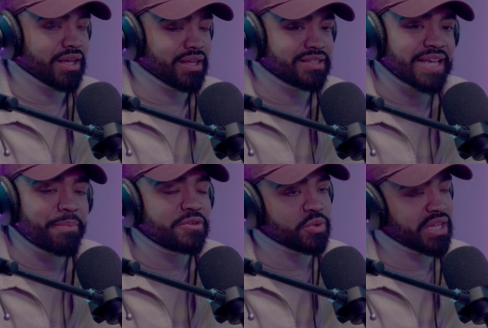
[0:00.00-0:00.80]
this
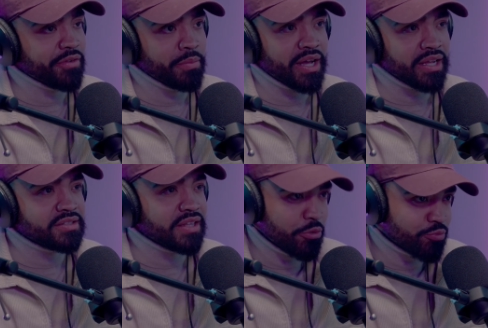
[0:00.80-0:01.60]
happens with everybody
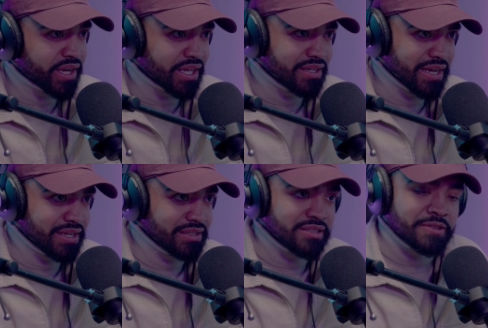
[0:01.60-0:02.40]
until they
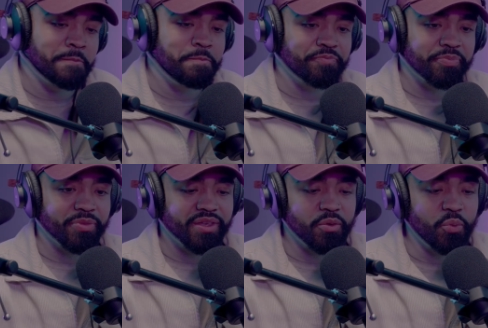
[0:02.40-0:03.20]
recognize
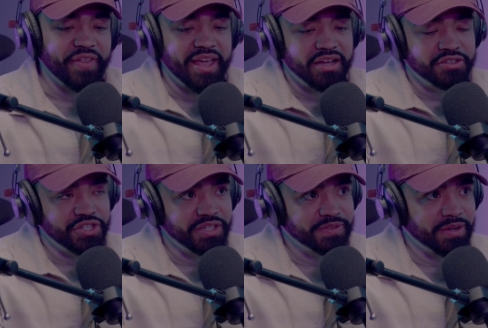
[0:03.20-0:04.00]
when they
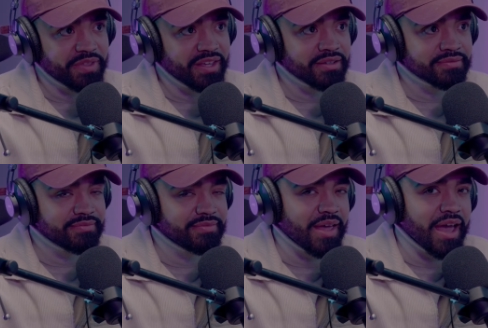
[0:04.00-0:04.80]
achieve something
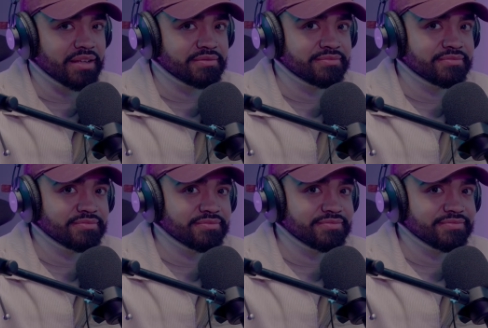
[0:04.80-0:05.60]
that
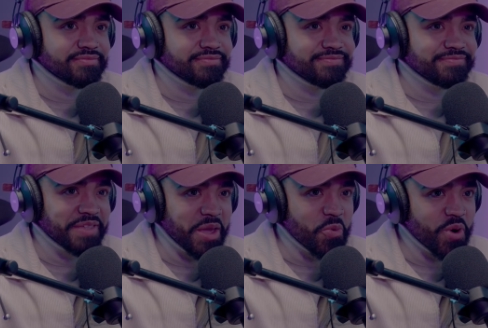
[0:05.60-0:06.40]

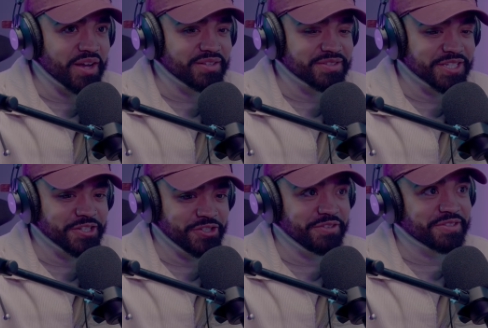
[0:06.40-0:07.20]
they want to
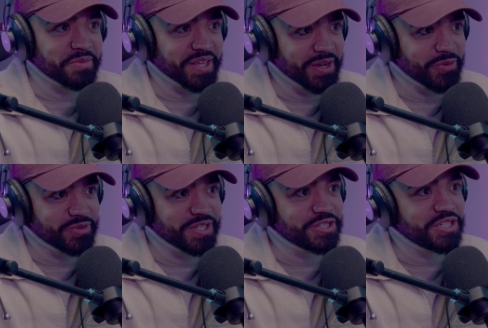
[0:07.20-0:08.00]
achieve something
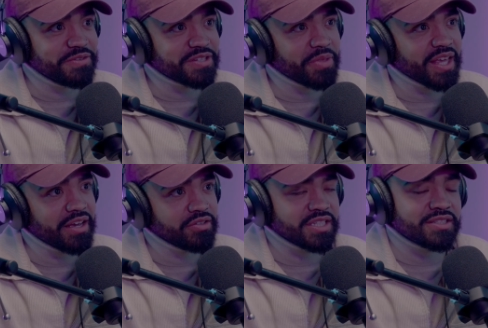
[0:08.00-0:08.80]
else and achieve something
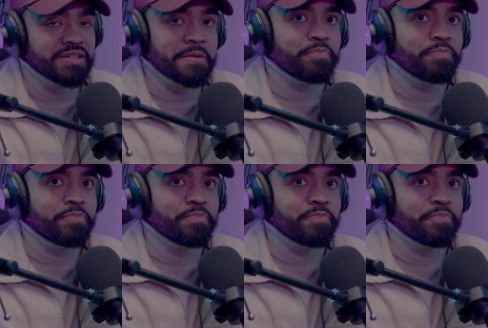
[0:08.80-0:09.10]
else. It's